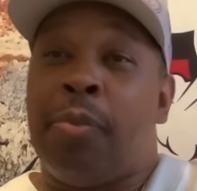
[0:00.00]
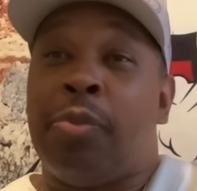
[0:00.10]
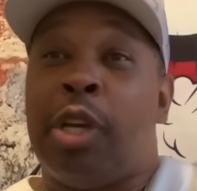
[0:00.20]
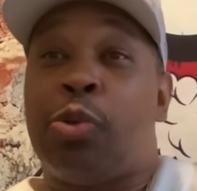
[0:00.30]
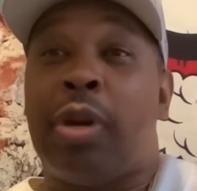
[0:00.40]

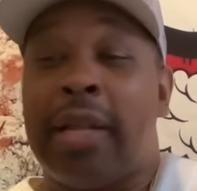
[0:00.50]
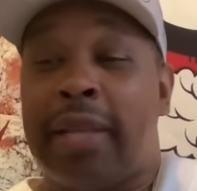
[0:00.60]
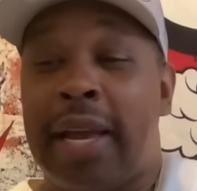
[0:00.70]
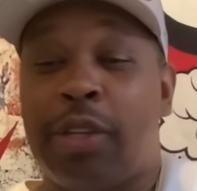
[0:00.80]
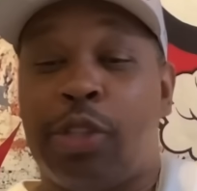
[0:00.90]
This what I
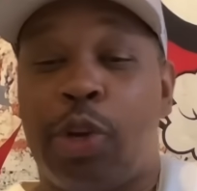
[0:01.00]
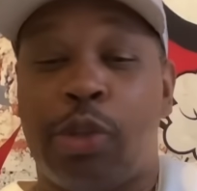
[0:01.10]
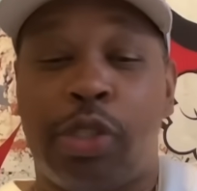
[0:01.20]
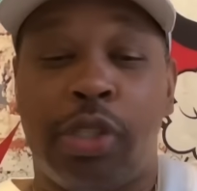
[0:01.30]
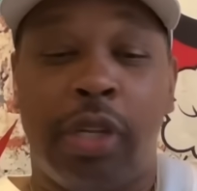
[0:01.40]
think Turk
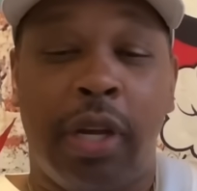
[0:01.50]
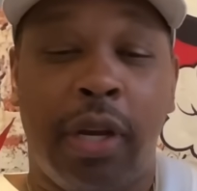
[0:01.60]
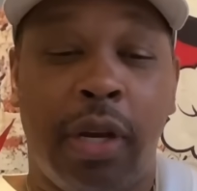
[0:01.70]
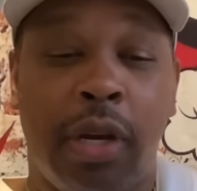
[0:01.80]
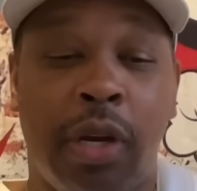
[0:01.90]
should
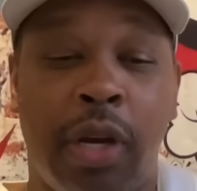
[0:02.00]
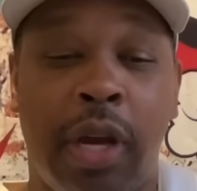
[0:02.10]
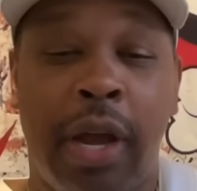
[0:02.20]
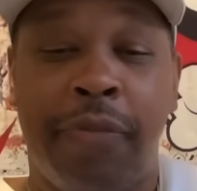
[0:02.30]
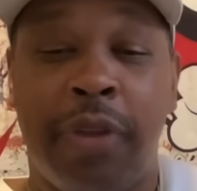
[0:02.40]

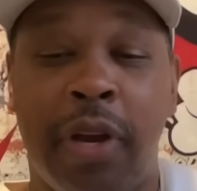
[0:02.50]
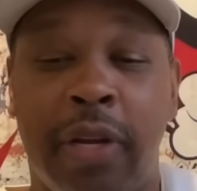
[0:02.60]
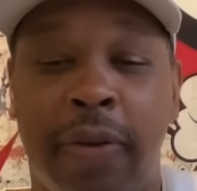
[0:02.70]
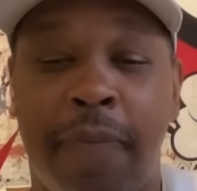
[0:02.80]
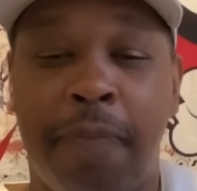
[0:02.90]
have
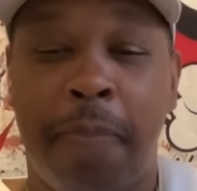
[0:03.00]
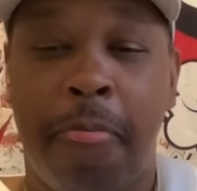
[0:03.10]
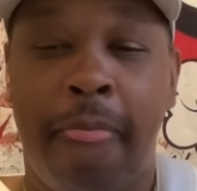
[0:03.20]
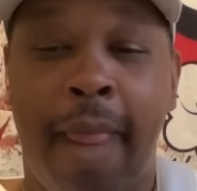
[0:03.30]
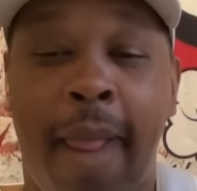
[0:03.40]
done.
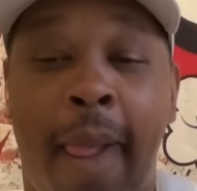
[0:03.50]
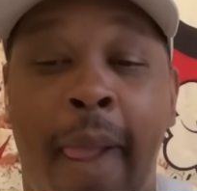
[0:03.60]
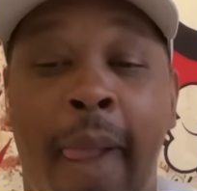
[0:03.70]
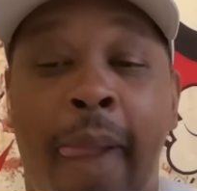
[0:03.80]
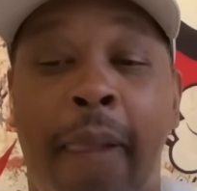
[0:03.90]

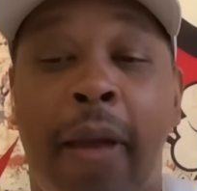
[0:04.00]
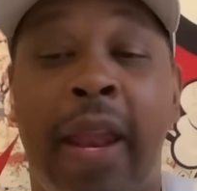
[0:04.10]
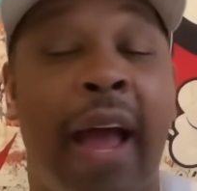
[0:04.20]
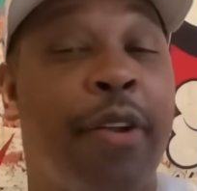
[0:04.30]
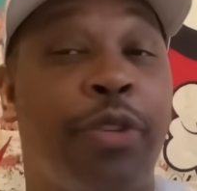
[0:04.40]
And
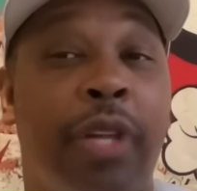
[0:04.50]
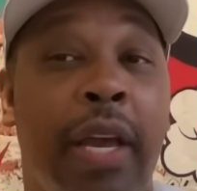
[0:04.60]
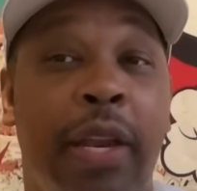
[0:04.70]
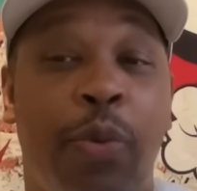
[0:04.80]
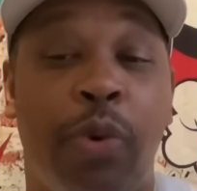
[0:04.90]
I understand
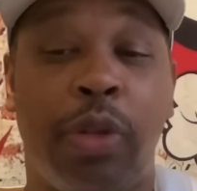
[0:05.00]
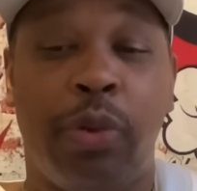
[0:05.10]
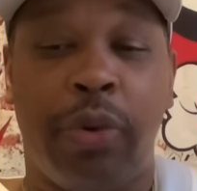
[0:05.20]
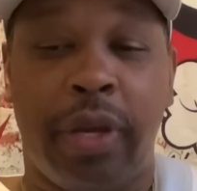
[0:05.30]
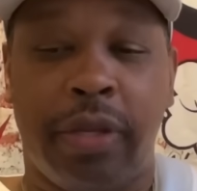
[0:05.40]
he didn't want to
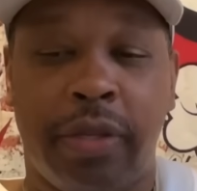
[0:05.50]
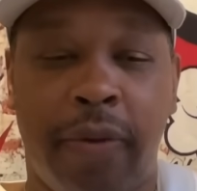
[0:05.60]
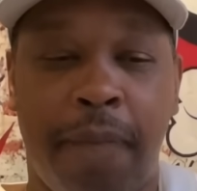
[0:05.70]
do this.